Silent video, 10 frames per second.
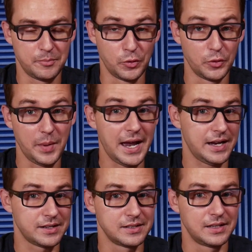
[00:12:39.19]
pulled
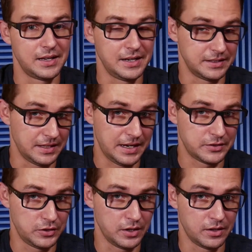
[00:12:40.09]
back in the
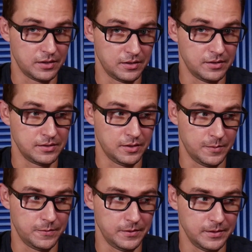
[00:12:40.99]
next year,
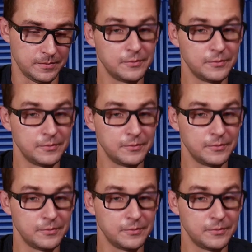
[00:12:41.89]
hopefully.